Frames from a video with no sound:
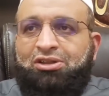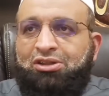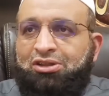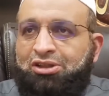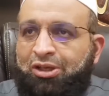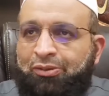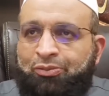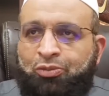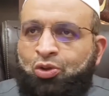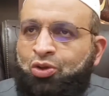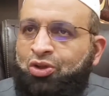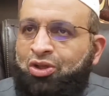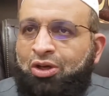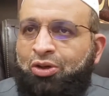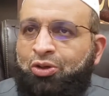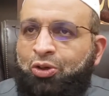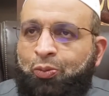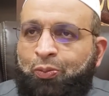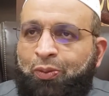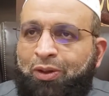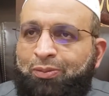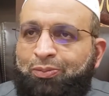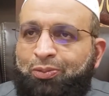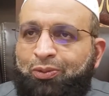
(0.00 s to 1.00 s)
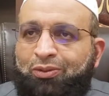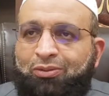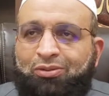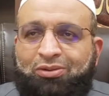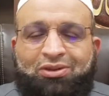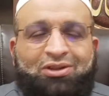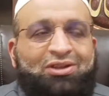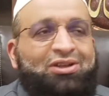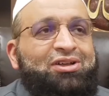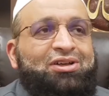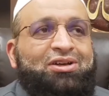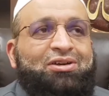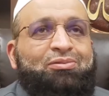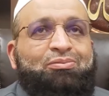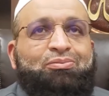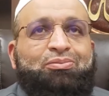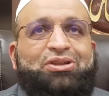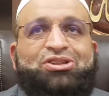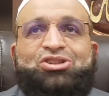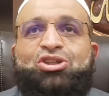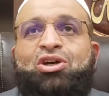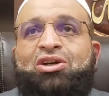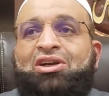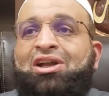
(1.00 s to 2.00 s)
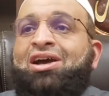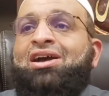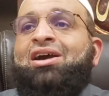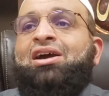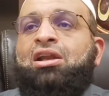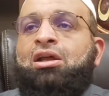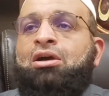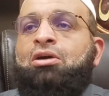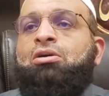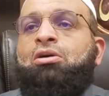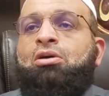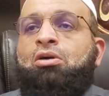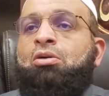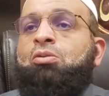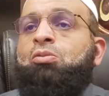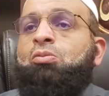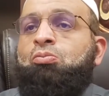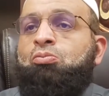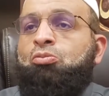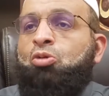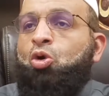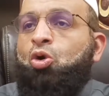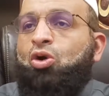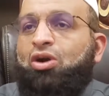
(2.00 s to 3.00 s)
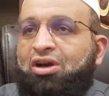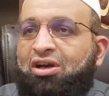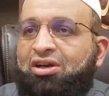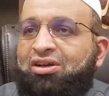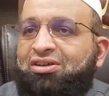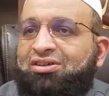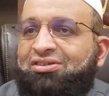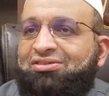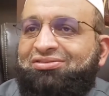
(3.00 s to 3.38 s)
Community are good people. But you're not going to go more.